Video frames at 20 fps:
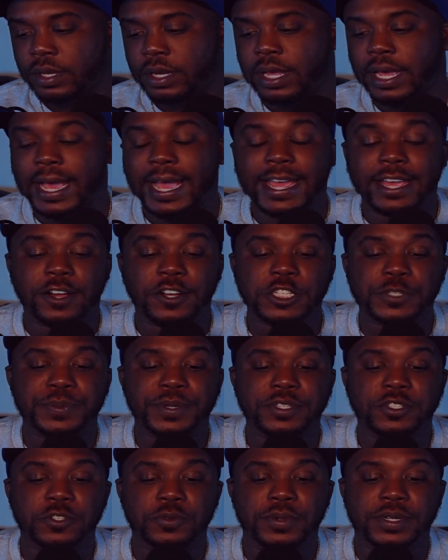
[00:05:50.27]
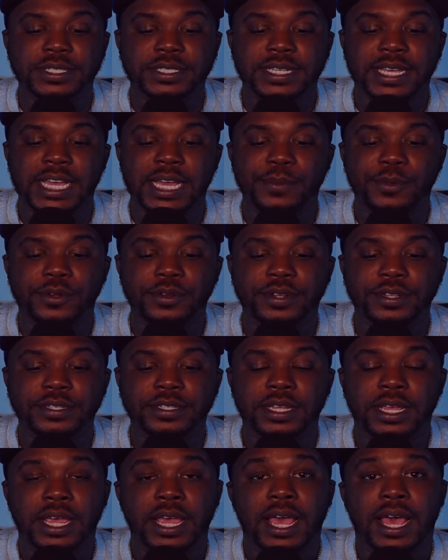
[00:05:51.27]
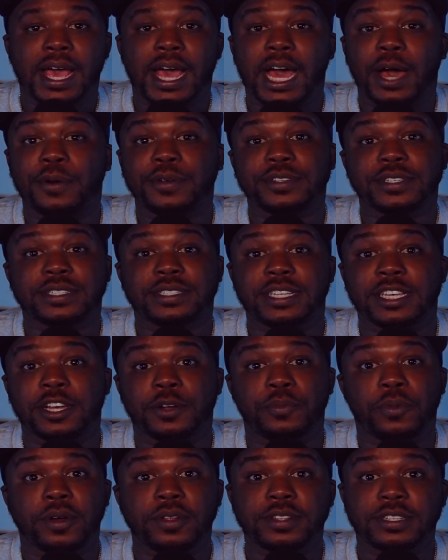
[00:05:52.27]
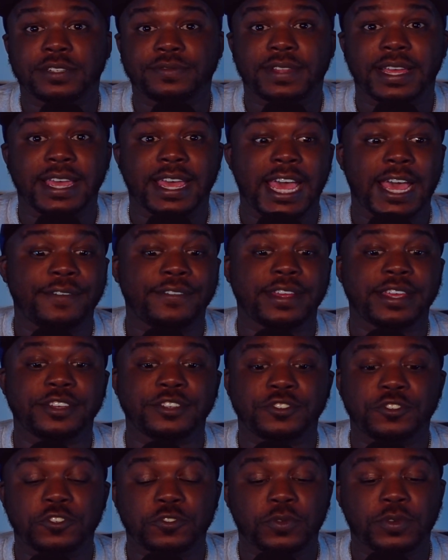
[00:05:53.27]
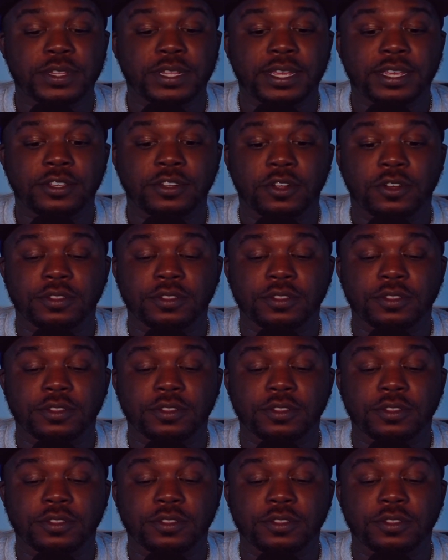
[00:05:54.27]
I ain't gonna spend too much time on this. I would just tell brothers if they having issues with it,